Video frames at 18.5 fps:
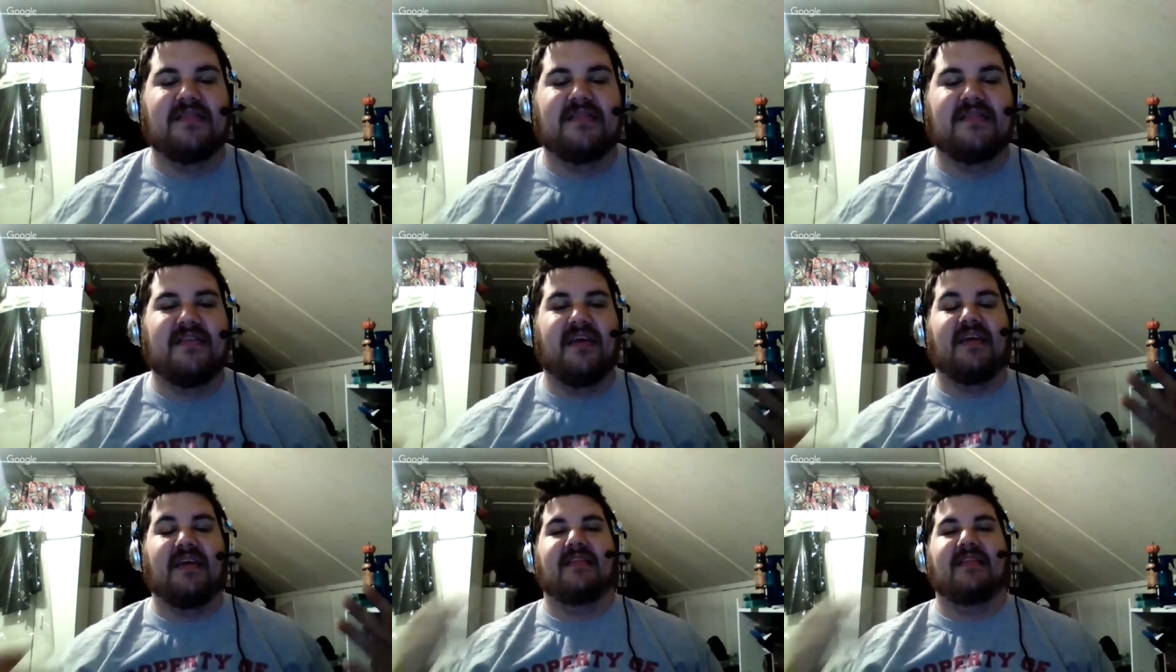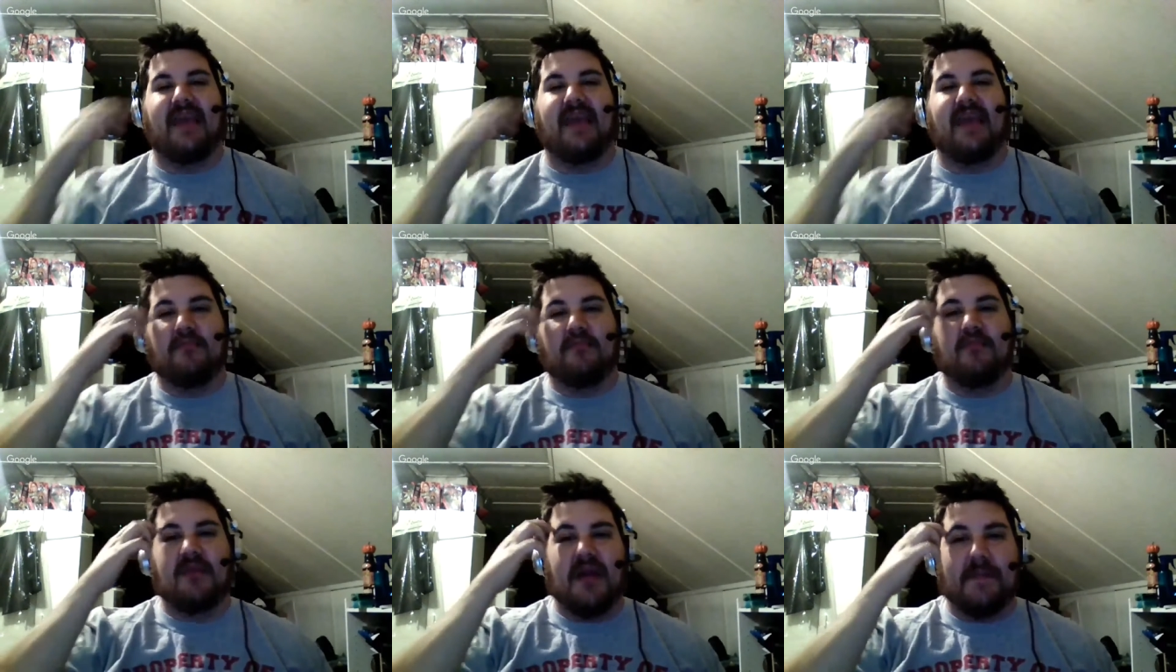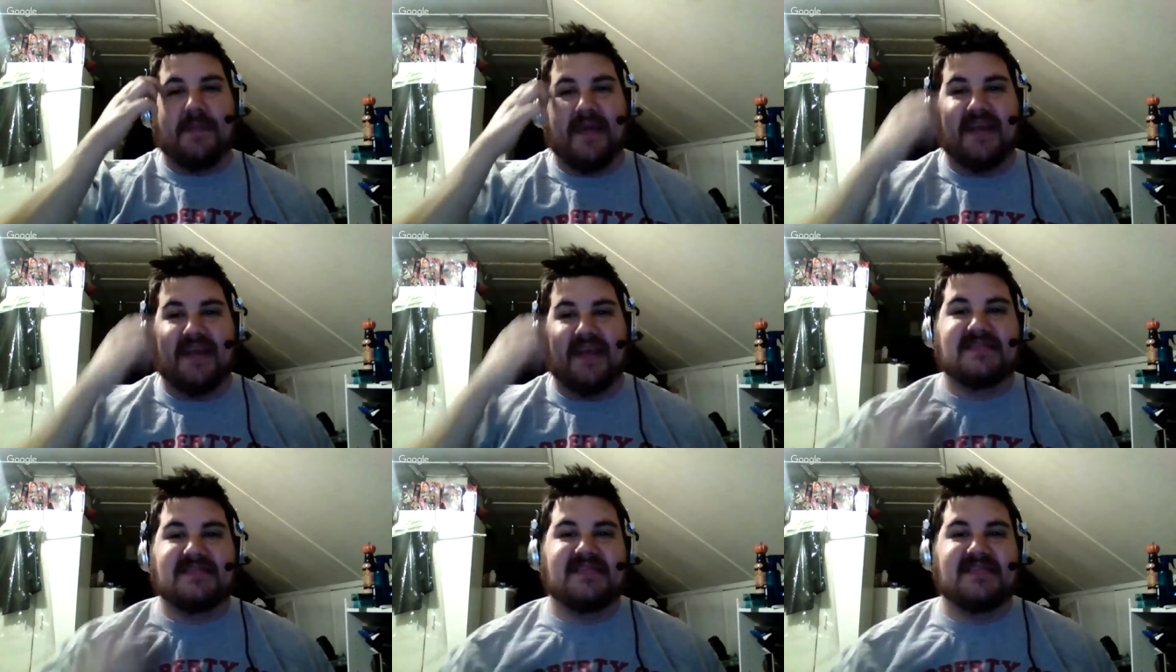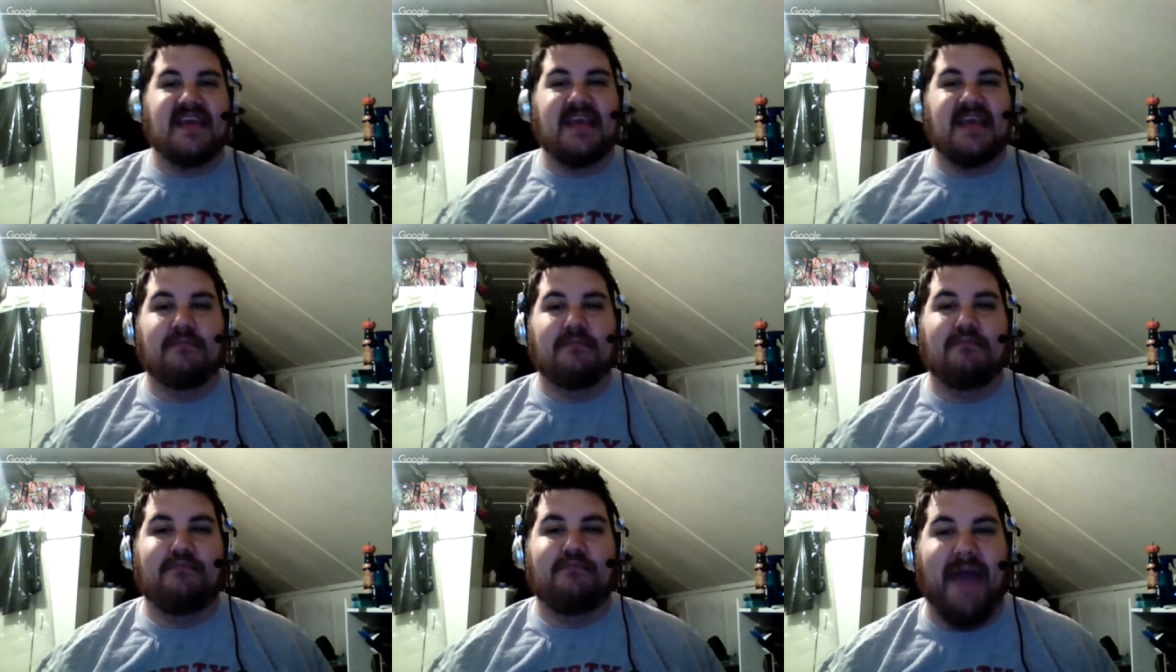they, they went up against
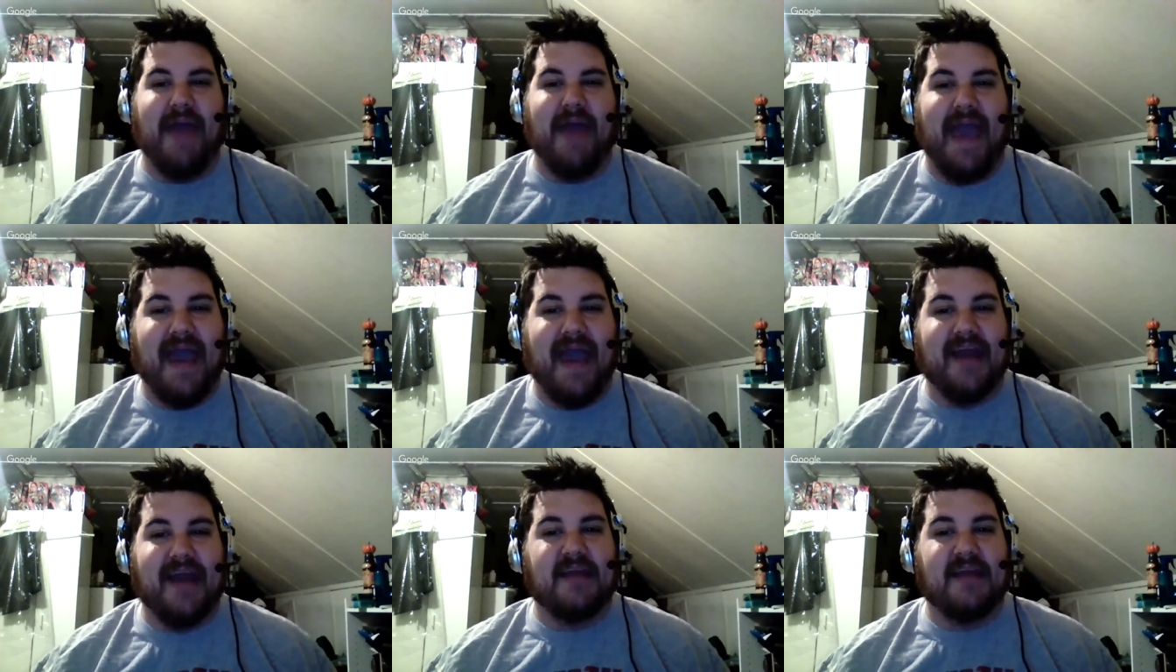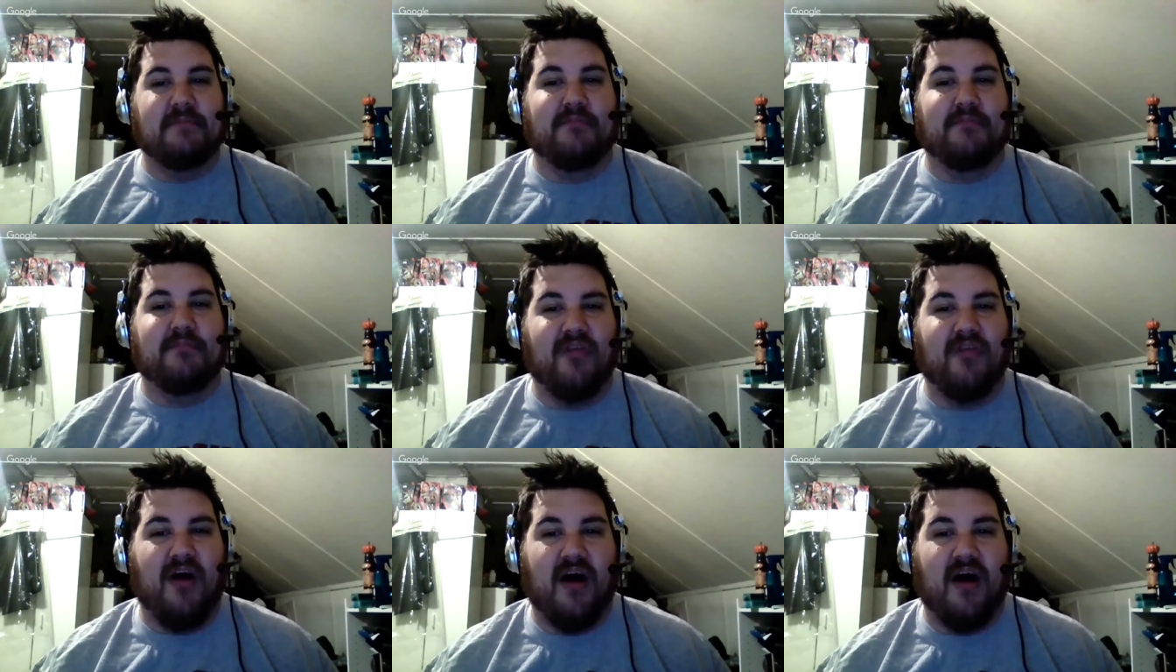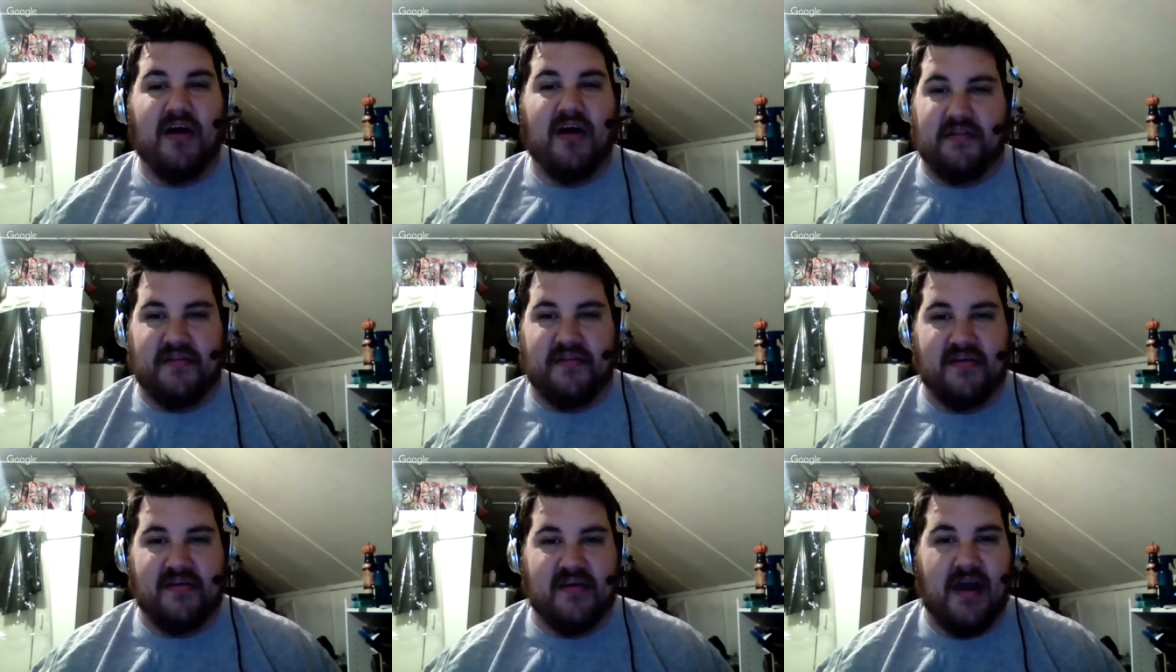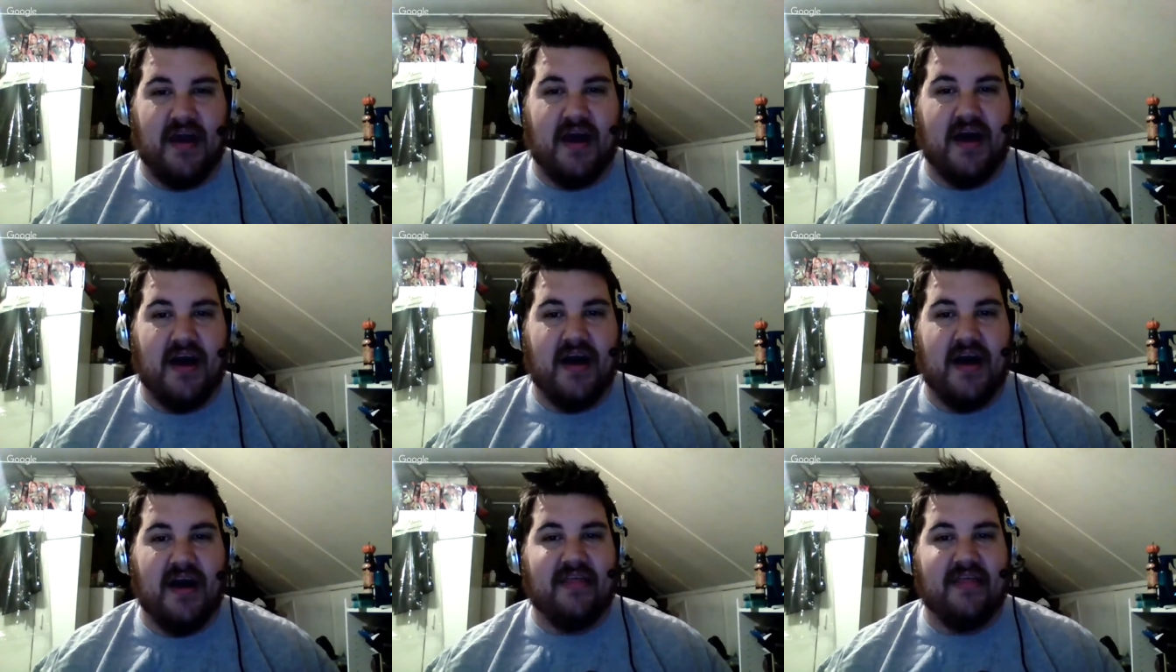Team Bad and Blonde.
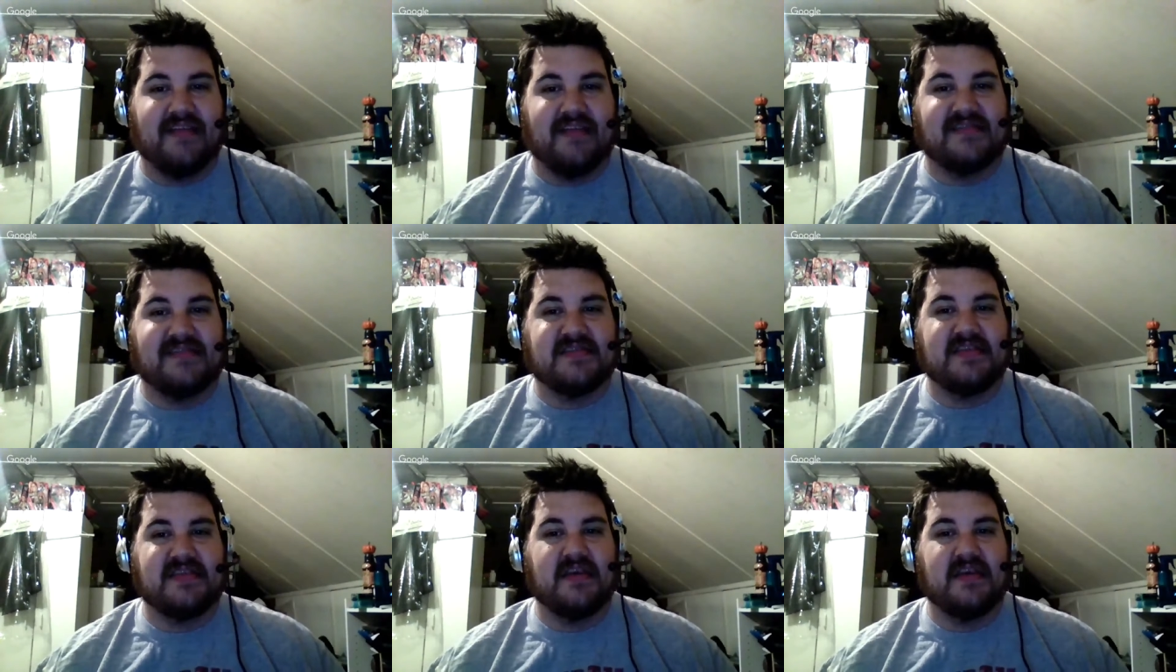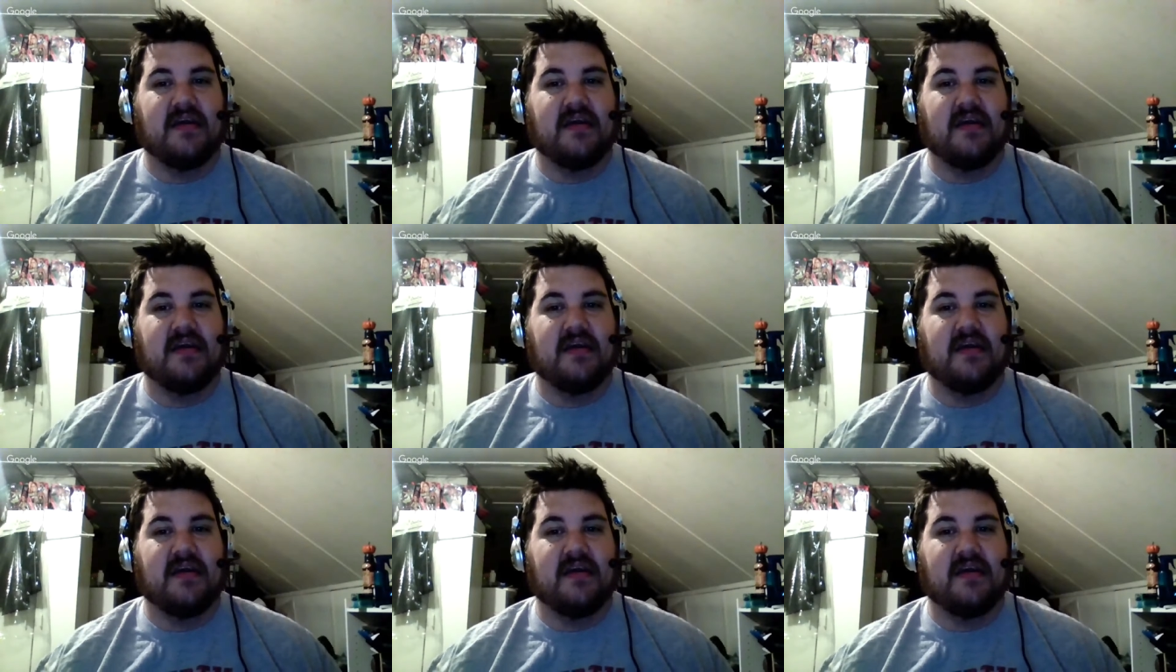Uh, that's